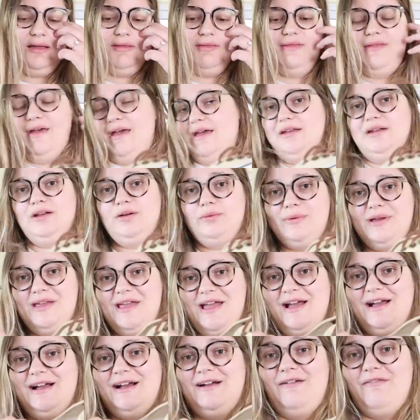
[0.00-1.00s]
And then we
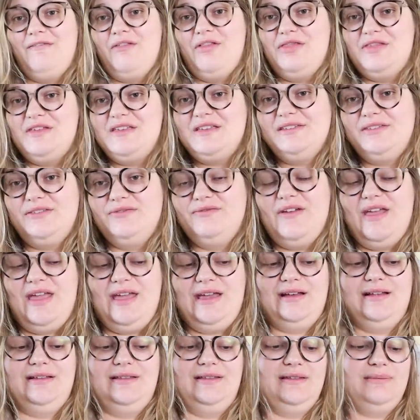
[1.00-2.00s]
have these
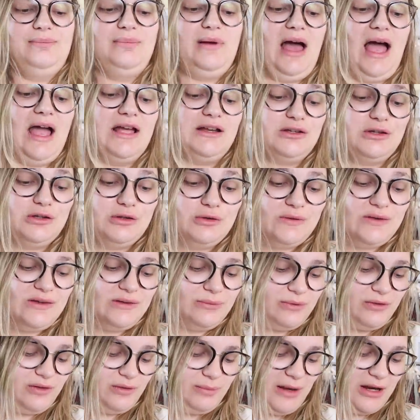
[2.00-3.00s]
Vans, but I knew
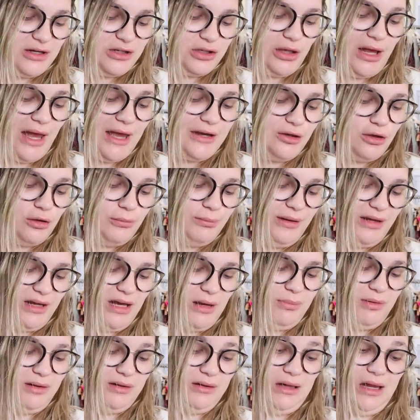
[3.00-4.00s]
these were special. I don't pick
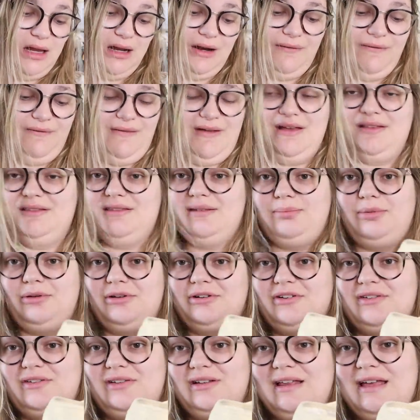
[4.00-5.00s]
up a lot of Vans
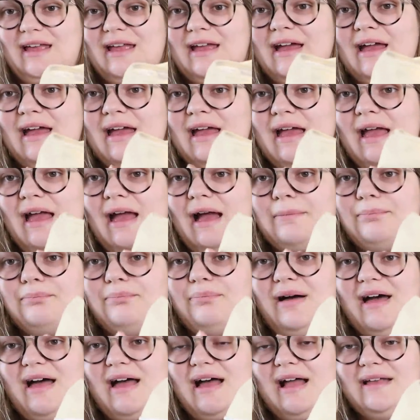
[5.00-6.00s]
personally,
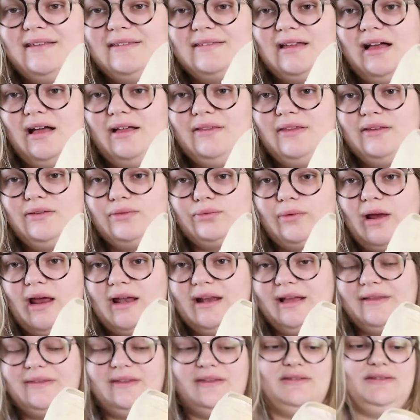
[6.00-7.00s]
but I saw this
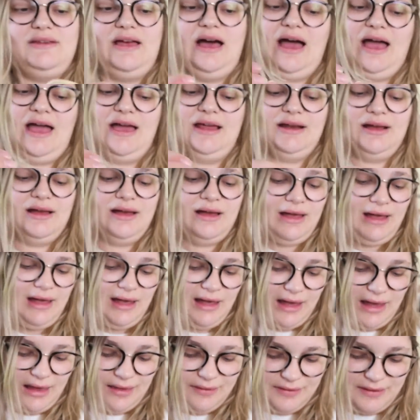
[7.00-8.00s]
writing on the side,
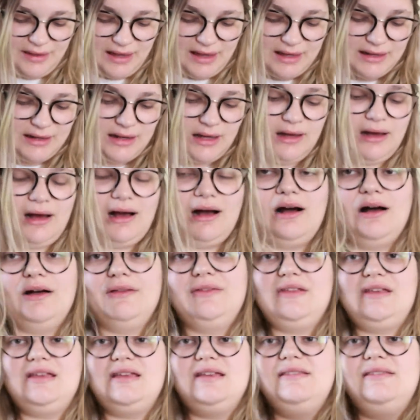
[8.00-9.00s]
and then
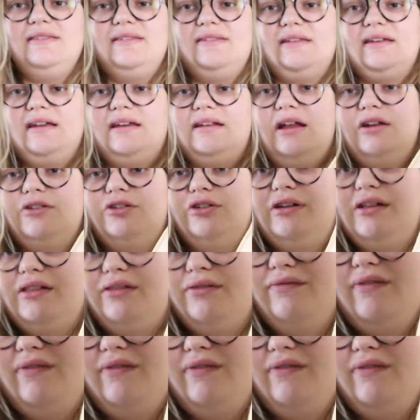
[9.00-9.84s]
on the inside, underneath